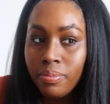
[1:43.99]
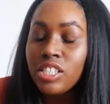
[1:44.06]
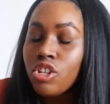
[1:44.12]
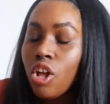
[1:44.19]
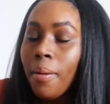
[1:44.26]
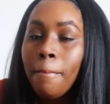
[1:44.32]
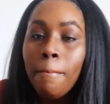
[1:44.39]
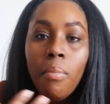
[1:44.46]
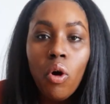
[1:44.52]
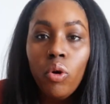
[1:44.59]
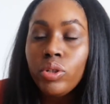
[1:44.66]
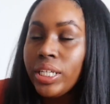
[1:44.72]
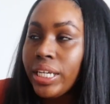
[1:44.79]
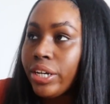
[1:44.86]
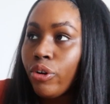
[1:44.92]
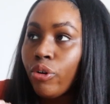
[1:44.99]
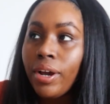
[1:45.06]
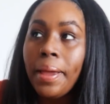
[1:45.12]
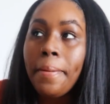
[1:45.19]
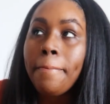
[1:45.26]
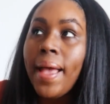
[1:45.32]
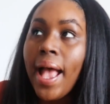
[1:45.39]
It's not molded or
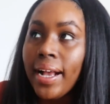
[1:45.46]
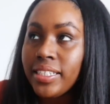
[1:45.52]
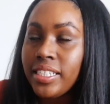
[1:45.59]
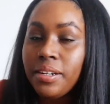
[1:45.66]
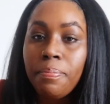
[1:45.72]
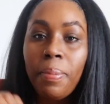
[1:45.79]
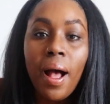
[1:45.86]
impacted